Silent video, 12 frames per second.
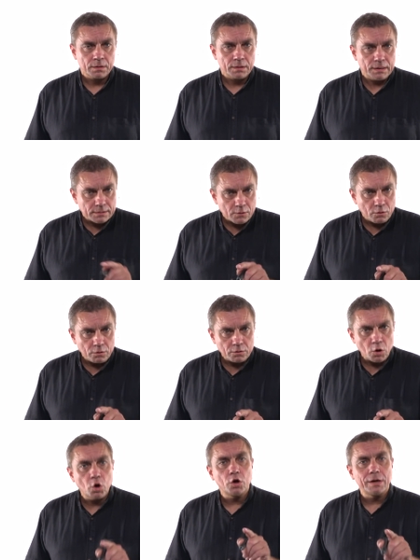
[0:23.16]
It's
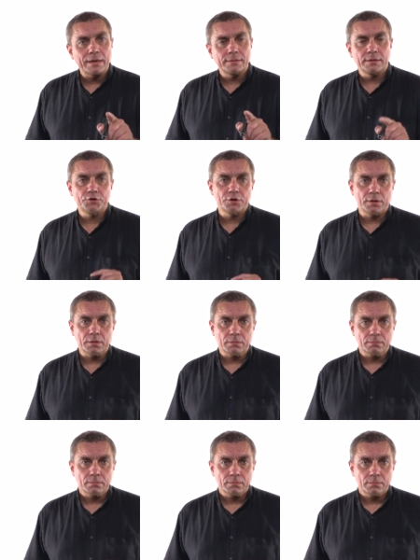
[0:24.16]
called a relaxation,
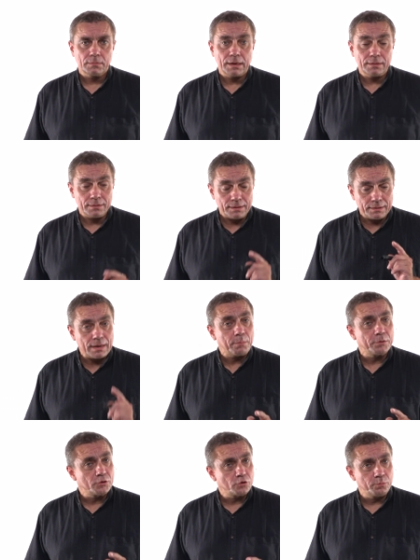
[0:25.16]
and it
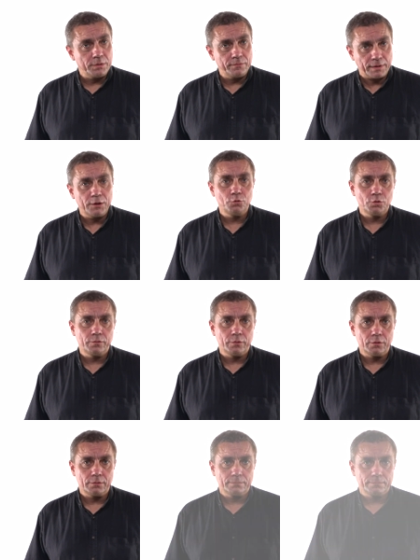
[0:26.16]
happens to be very useful.